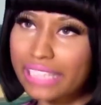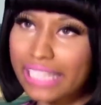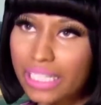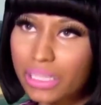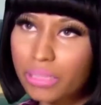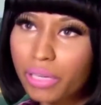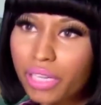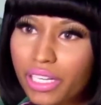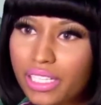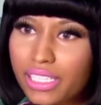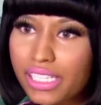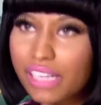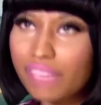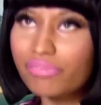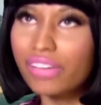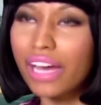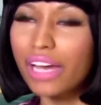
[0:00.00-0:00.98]
ladybugs
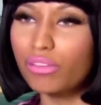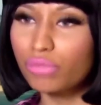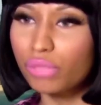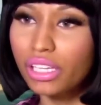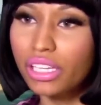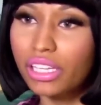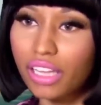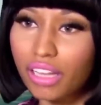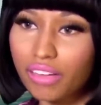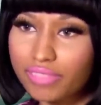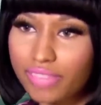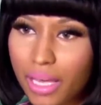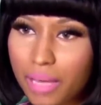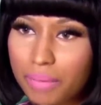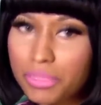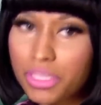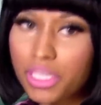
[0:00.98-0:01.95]
if I really love
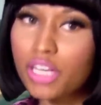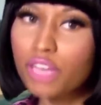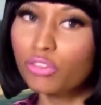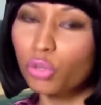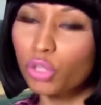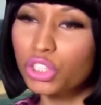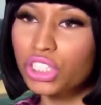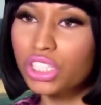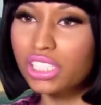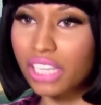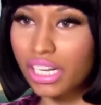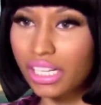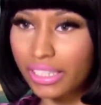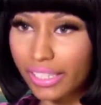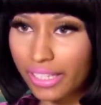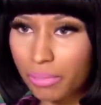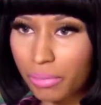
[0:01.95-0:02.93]
them. Of course, she's
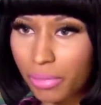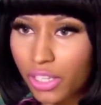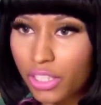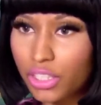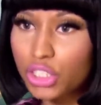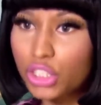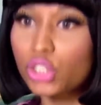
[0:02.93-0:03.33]
not a ladybug.